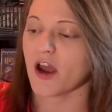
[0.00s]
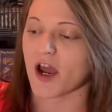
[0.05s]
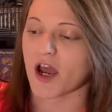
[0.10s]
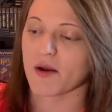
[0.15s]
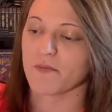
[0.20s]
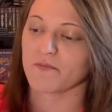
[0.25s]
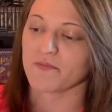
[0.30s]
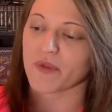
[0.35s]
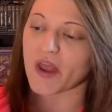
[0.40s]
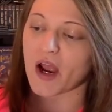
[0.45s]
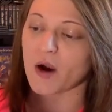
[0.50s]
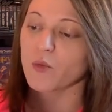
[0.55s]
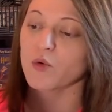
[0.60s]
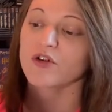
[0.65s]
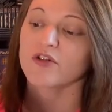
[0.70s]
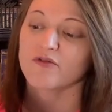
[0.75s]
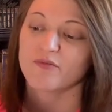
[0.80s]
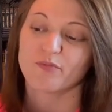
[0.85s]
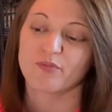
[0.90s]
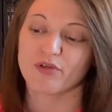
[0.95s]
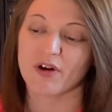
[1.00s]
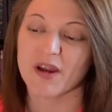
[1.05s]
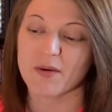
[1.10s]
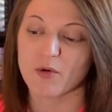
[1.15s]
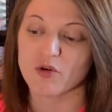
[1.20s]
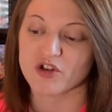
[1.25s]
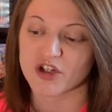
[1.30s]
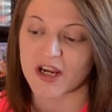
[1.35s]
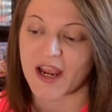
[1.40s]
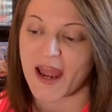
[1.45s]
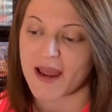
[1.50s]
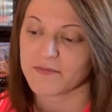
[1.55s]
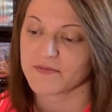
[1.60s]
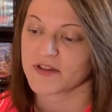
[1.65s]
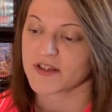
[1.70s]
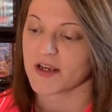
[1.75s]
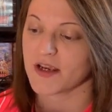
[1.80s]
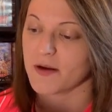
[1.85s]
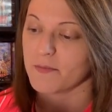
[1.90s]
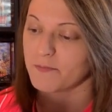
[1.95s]
I would have pretty much
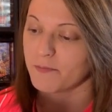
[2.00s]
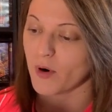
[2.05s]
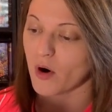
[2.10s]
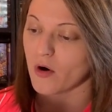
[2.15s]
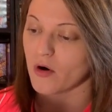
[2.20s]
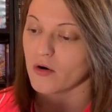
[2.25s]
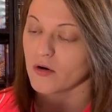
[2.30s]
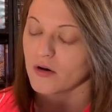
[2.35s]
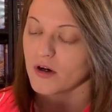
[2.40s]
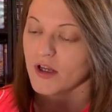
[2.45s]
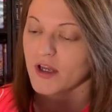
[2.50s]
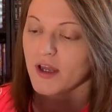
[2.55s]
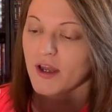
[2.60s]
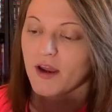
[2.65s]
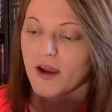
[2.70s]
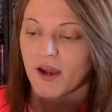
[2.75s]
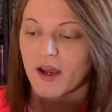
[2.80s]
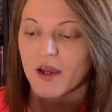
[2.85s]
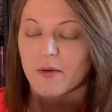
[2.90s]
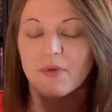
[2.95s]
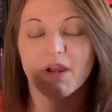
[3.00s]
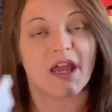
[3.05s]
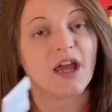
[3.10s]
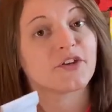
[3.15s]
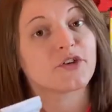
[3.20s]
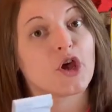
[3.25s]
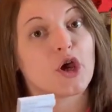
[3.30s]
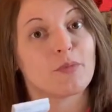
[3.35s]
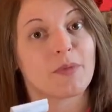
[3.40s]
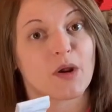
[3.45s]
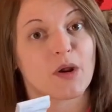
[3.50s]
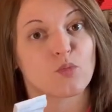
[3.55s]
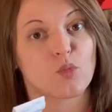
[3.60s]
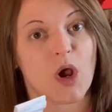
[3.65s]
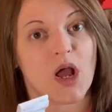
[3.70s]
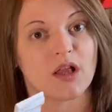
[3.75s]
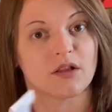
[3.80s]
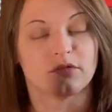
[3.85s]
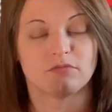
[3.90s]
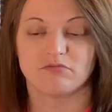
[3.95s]
kept it, but it had no
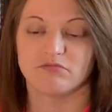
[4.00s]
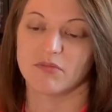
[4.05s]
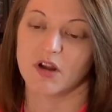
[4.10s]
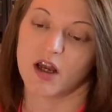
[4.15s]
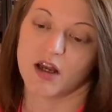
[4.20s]
manual,